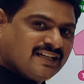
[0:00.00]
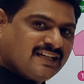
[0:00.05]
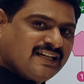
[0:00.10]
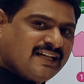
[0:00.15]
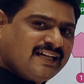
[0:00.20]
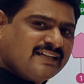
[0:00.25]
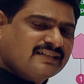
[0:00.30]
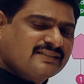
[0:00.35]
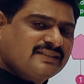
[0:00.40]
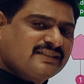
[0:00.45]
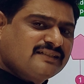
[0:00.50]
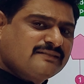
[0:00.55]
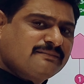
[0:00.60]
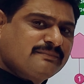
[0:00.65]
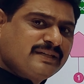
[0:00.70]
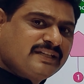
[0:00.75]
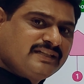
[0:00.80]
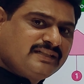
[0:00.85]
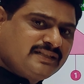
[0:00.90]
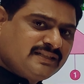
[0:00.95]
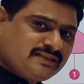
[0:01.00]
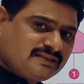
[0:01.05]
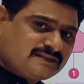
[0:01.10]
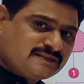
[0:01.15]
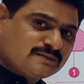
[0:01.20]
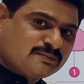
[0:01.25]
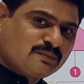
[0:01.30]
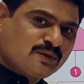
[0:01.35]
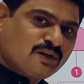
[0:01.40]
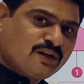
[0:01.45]
Like that many
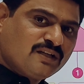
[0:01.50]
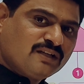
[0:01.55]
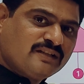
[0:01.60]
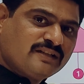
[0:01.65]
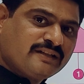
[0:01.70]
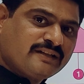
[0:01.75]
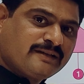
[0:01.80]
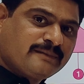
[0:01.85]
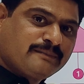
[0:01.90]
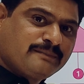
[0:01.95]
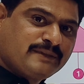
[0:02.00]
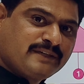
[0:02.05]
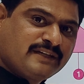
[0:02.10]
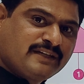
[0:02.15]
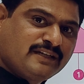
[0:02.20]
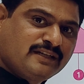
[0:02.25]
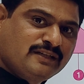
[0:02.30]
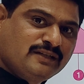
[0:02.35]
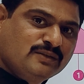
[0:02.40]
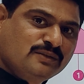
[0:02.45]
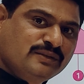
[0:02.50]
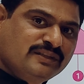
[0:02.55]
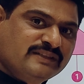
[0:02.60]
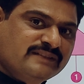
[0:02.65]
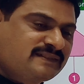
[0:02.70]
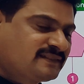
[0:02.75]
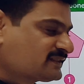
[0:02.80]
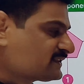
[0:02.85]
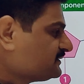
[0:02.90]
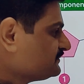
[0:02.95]
small repeating
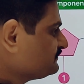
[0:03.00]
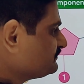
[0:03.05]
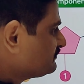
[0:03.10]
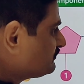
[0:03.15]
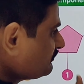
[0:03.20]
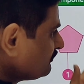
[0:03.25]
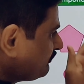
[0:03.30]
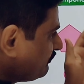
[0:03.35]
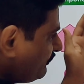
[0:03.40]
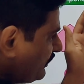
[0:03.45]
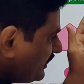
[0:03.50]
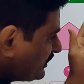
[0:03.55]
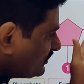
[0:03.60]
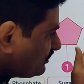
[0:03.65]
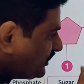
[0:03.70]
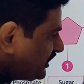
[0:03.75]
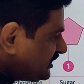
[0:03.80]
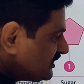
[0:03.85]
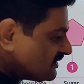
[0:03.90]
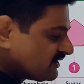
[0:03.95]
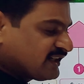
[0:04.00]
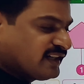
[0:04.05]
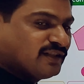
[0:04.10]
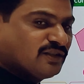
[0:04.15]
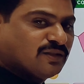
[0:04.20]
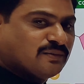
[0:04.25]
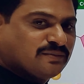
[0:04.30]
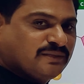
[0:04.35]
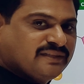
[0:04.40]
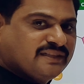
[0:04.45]
units makes one
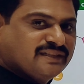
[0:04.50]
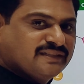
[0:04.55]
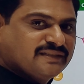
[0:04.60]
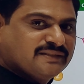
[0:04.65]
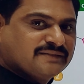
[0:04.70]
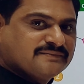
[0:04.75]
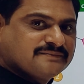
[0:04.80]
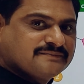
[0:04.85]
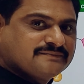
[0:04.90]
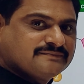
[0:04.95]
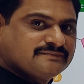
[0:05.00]
strand of DNA.